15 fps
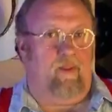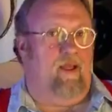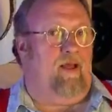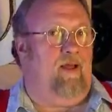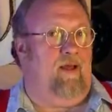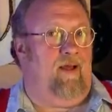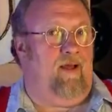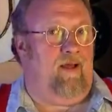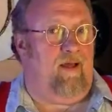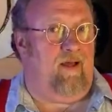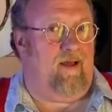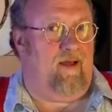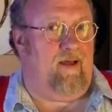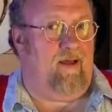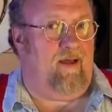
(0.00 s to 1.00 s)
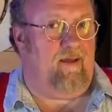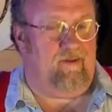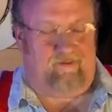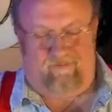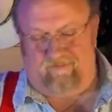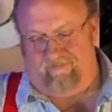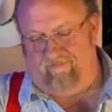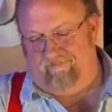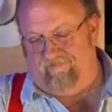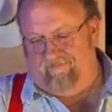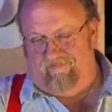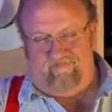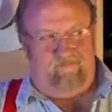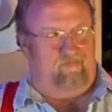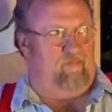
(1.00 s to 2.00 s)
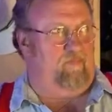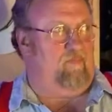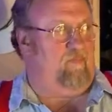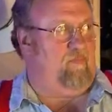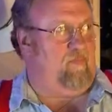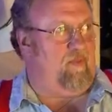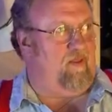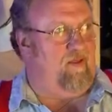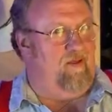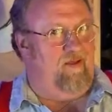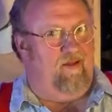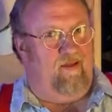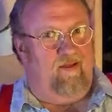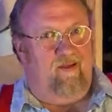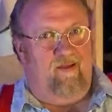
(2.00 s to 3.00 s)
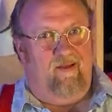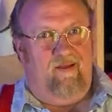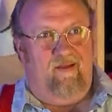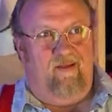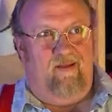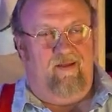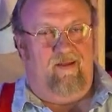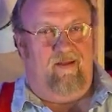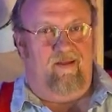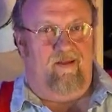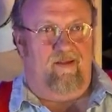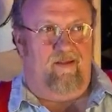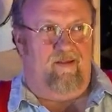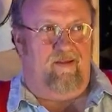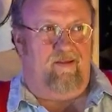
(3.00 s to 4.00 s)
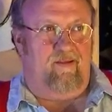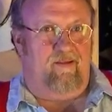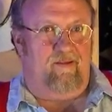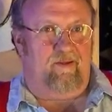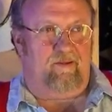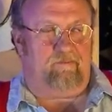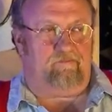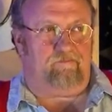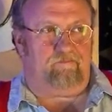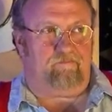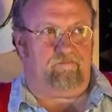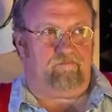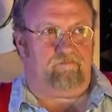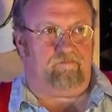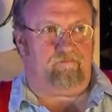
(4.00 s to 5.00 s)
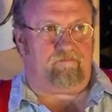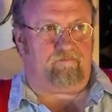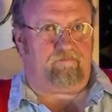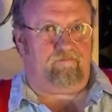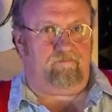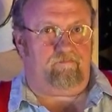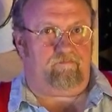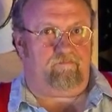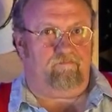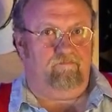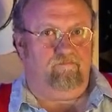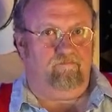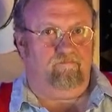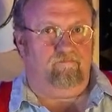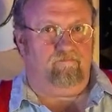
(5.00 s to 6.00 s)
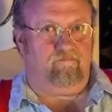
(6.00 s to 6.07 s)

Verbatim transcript: He says he has your tab book. Uh, are you playing harder, softer? What's the technique?